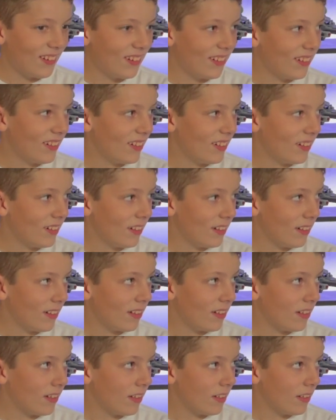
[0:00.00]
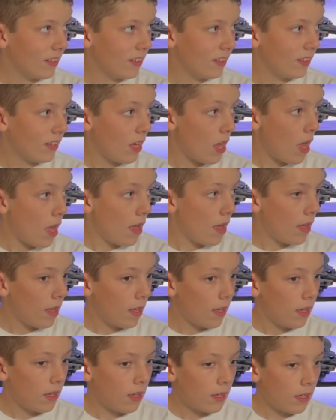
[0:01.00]

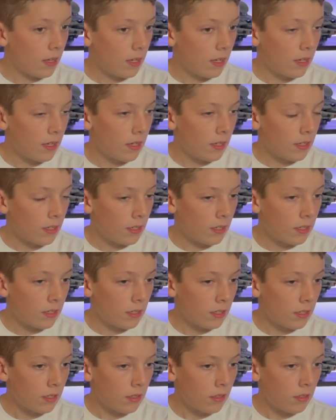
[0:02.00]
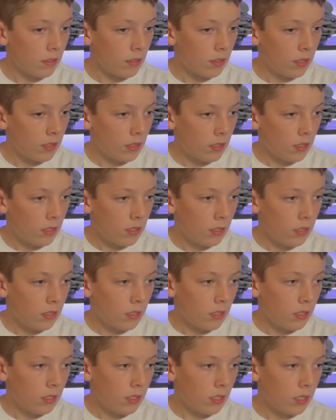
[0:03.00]

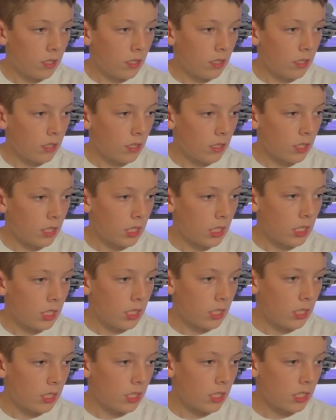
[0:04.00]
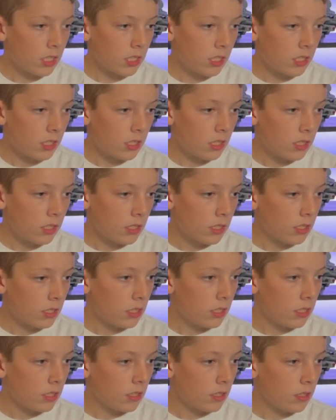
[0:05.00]

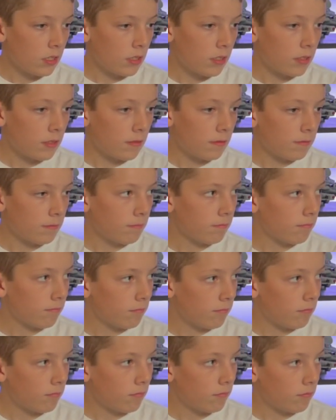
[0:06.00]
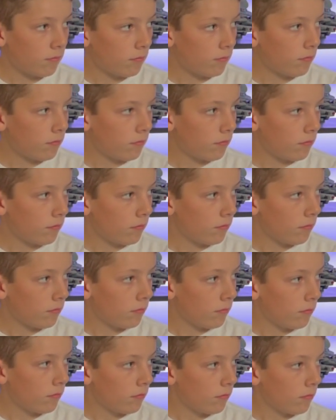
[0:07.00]
No words are spoken by the person on screen.